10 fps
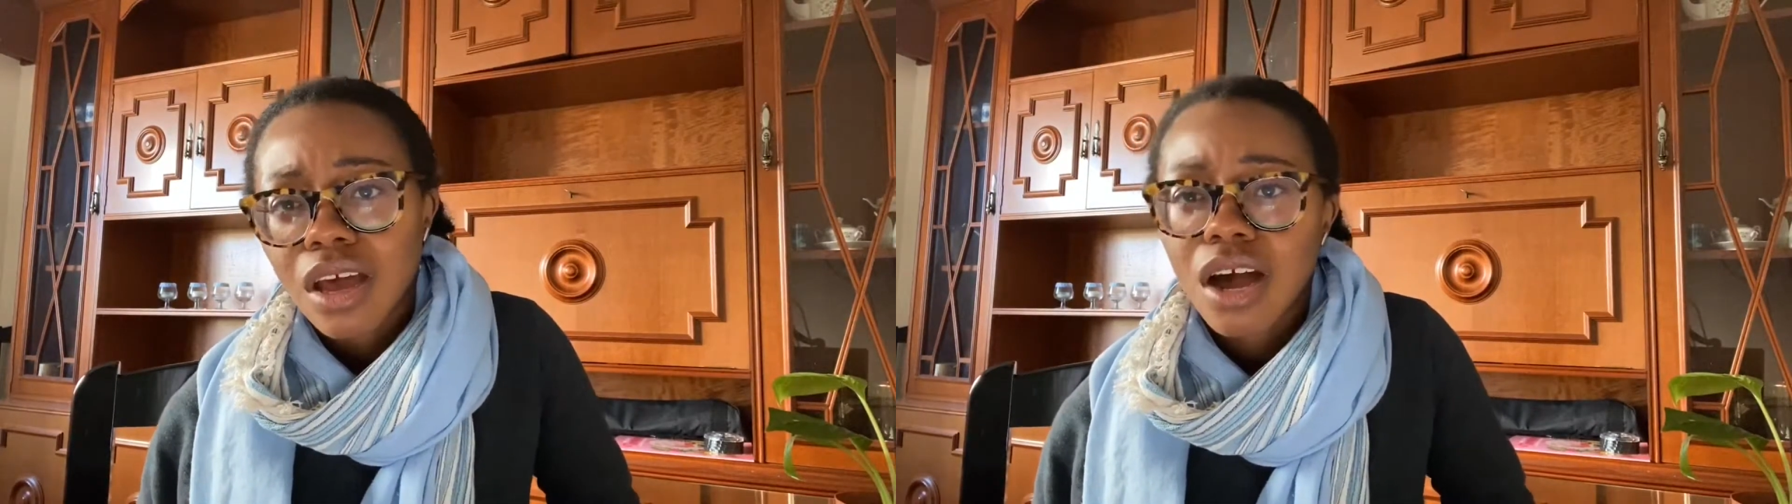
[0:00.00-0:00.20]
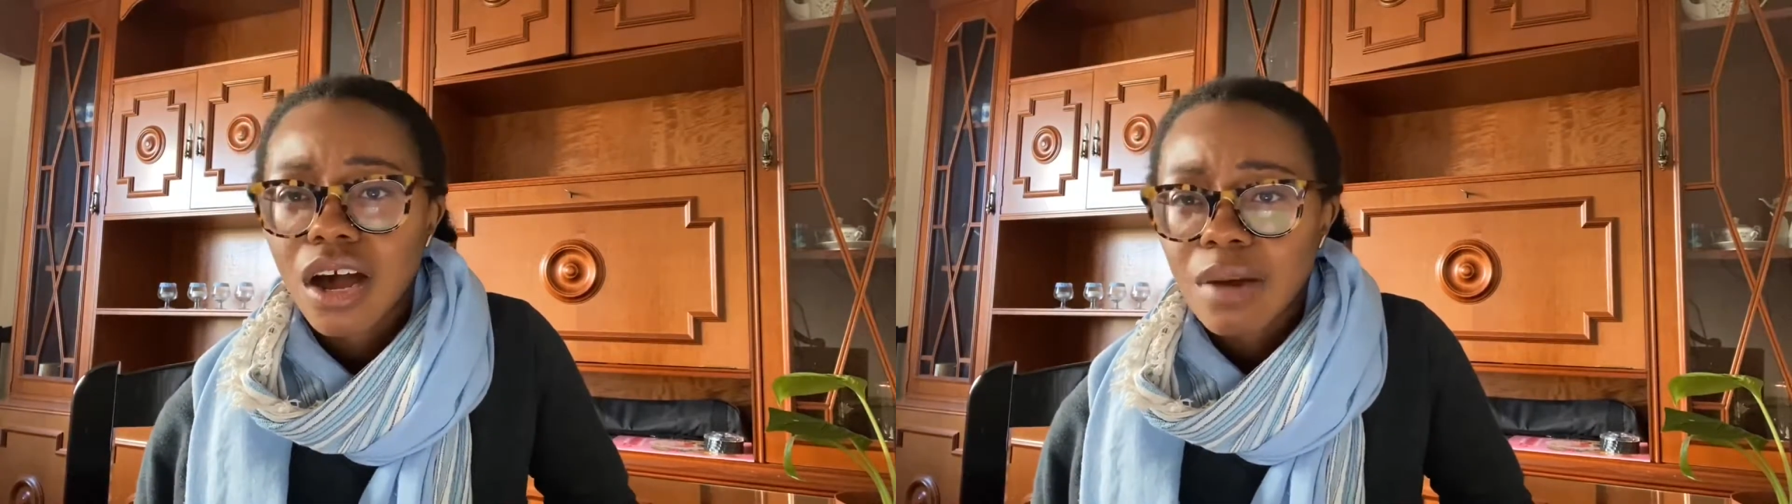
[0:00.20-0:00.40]

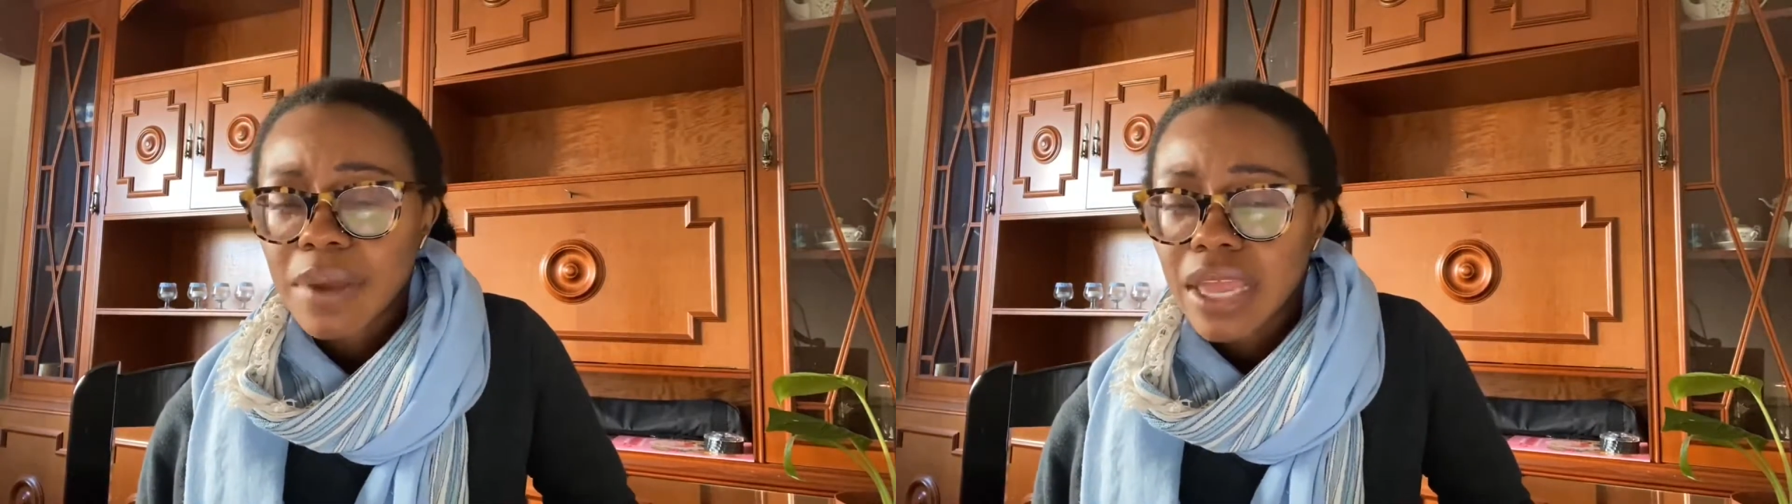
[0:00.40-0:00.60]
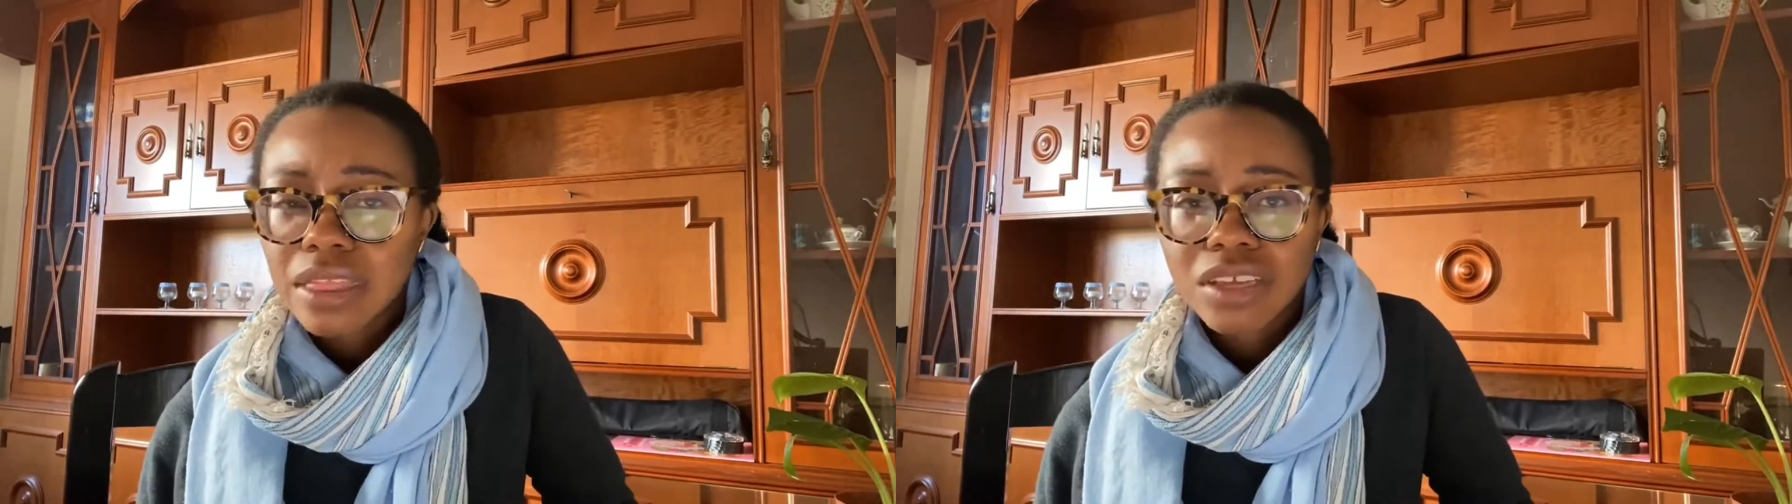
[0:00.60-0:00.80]

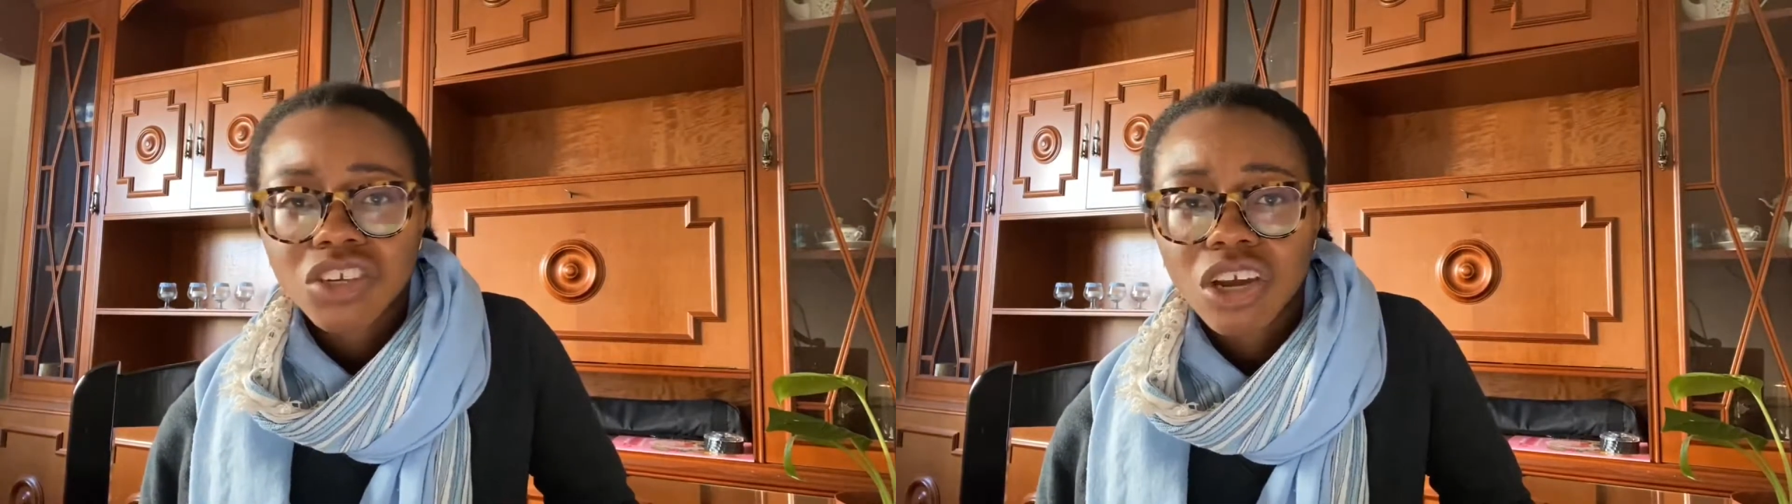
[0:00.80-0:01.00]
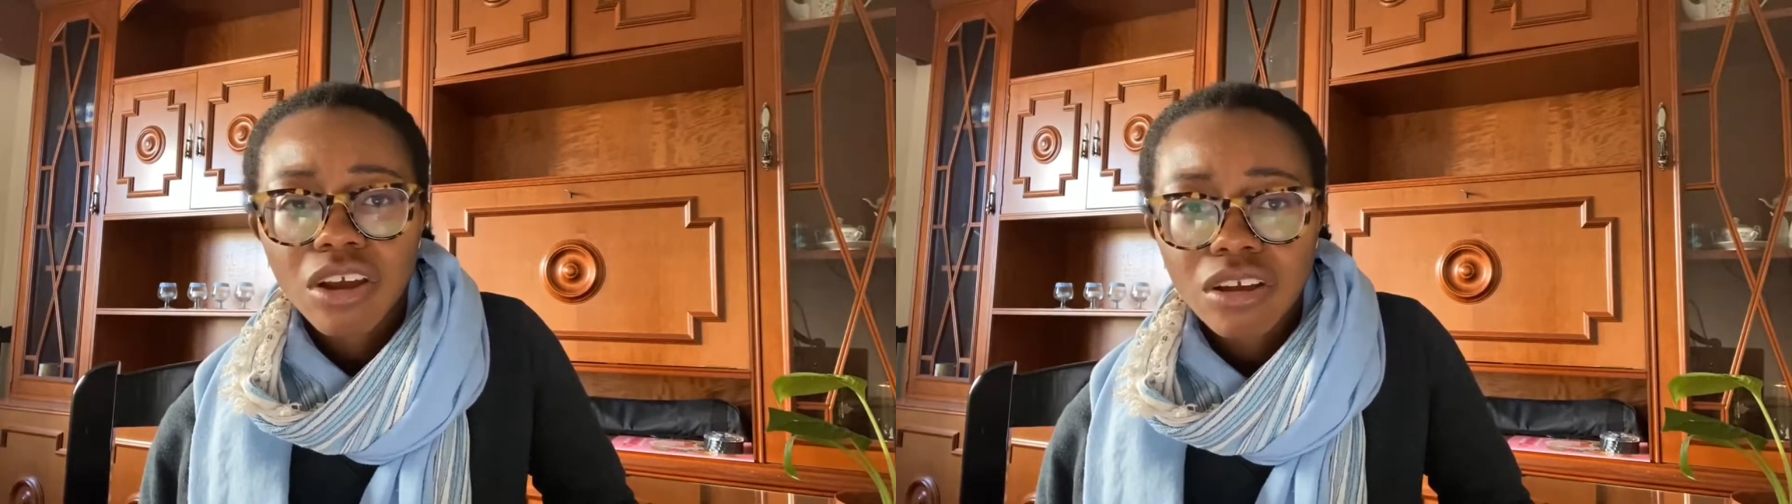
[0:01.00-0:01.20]
And the
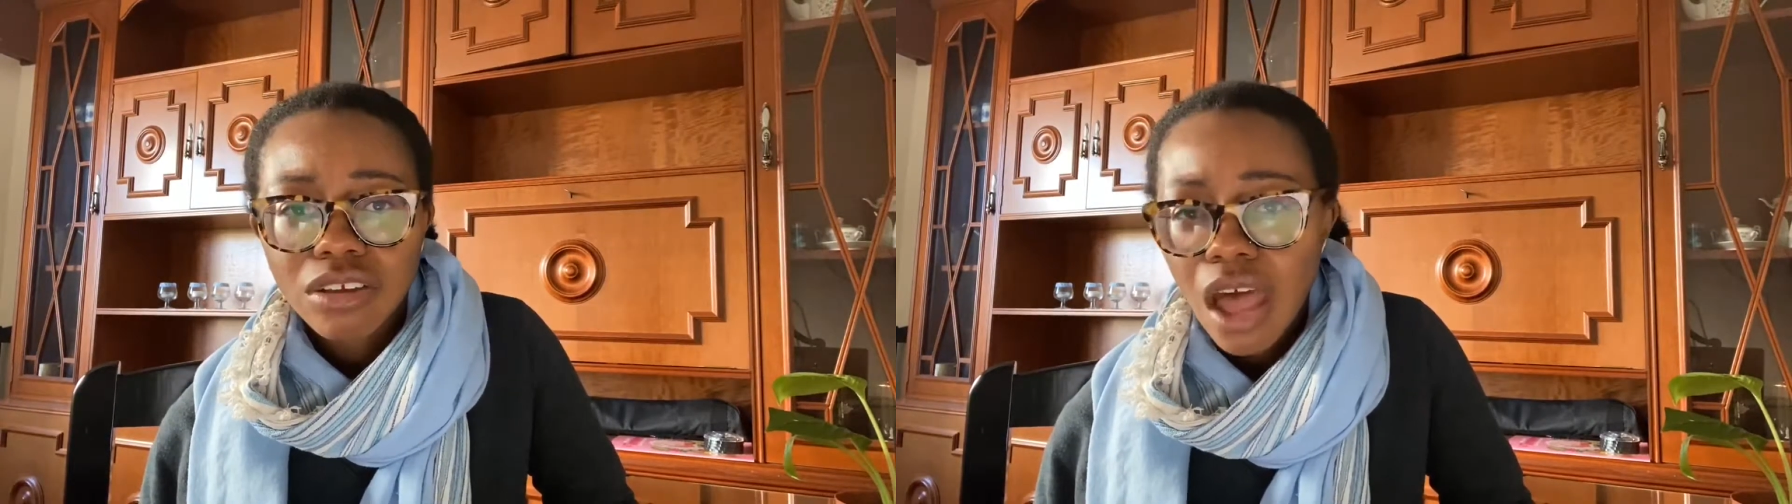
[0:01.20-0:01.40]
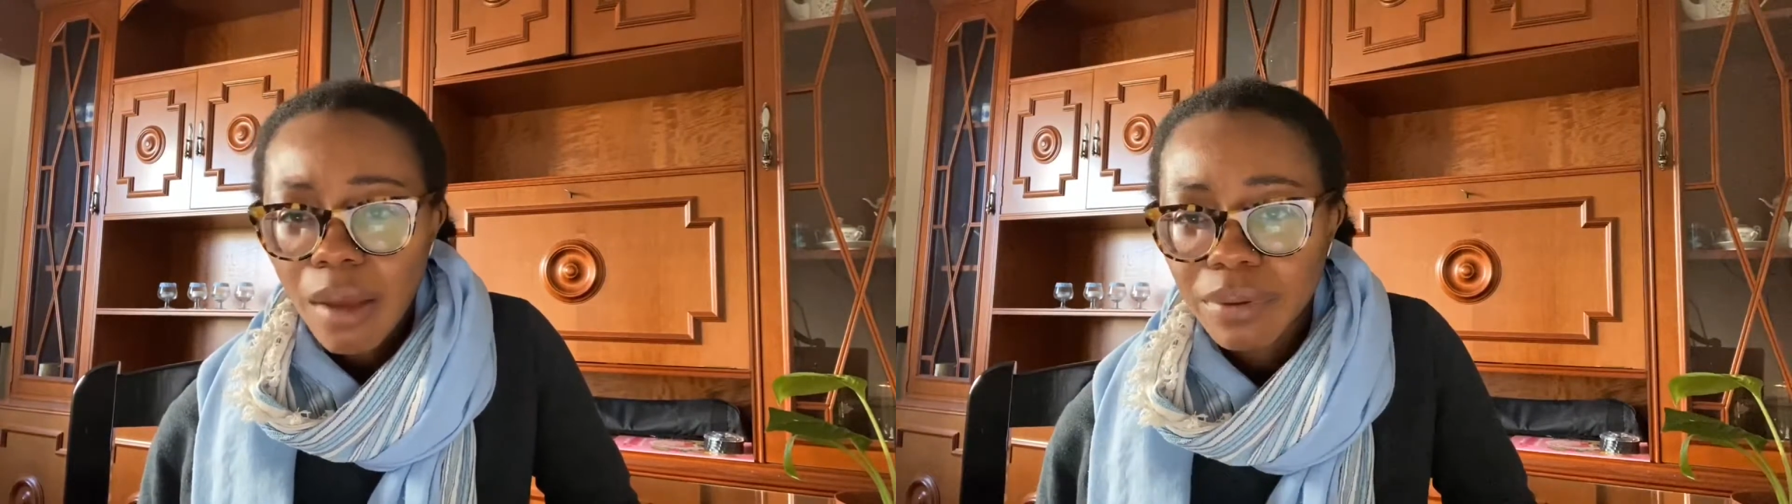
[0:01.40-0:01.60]
cherry on
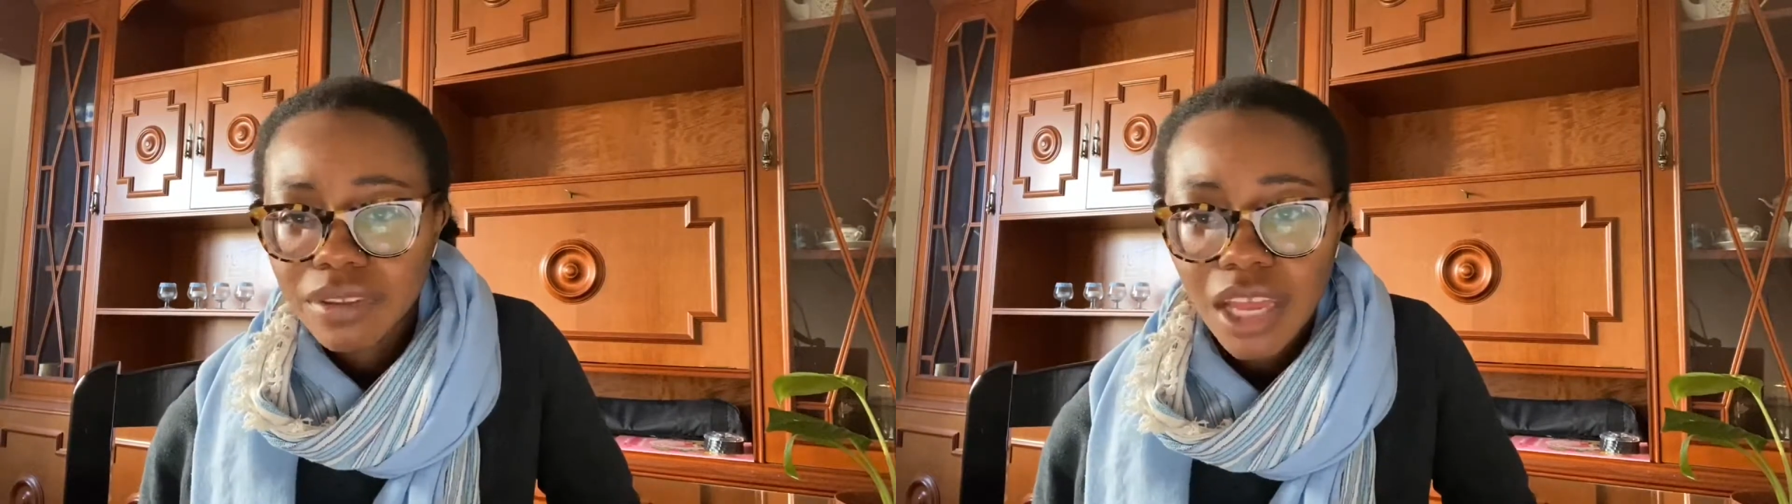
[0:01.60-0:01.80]
top is